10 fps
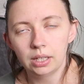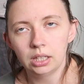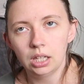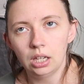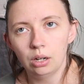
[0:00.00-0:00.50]

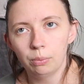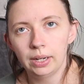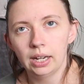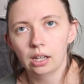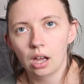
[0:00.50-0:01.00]
and then
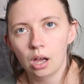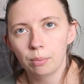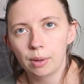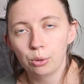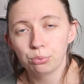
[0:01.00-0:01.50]
when I get
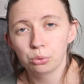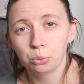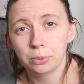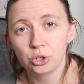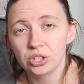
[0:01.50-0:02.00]
up, I'll
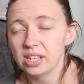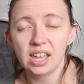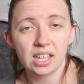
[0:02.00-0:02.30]
probably just